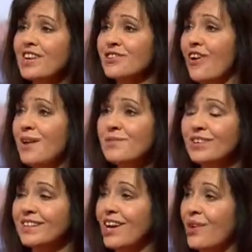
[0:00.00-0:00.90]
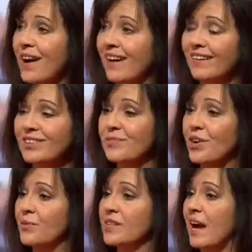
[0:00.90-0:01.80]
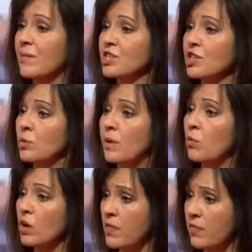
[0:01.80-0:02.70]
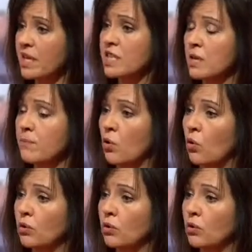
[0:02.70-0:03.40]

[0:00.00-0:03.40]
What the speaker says: Andrew, I'm not going to come out on the programme with how much that should be. What I think is important...